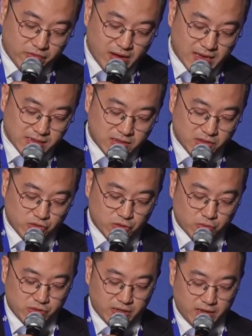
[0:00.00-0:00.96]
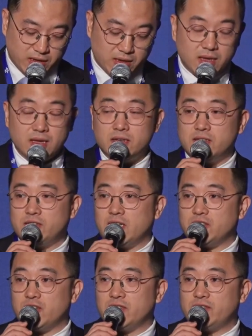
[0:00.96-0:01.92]
invested in Chongqing,
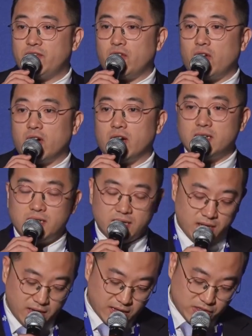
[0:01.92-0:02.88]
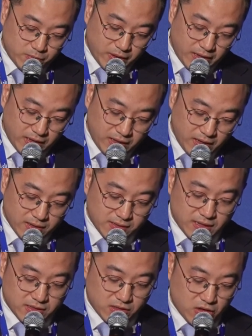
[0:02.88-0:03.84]
such as Ford, HP,
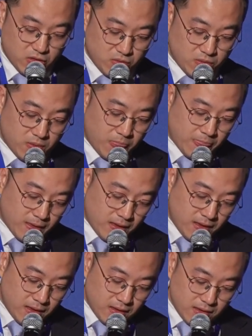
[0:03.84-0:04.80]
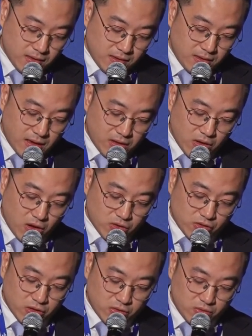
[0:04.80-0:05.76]
Cisco. And
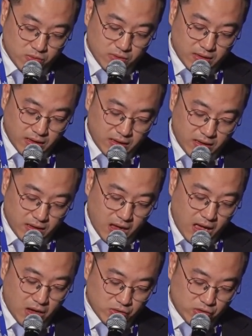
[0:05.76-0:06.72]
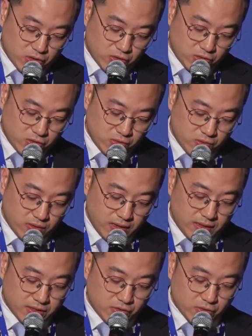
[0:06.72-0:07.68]
also, the auto
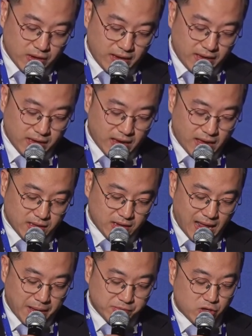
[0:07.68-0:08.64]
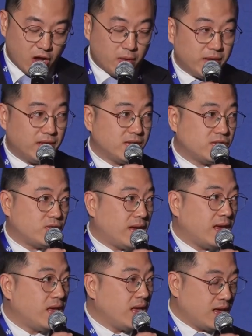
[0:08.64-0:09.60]
industry and the laptop
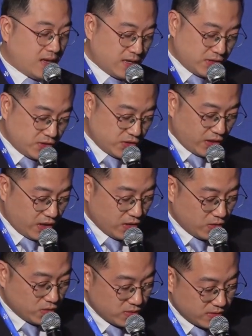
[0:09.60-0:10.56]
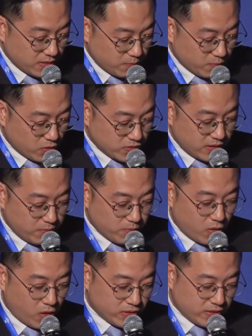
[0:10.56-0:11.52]
industry is still the most
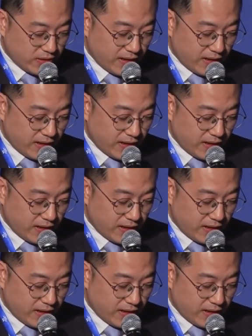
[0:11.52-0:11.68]
important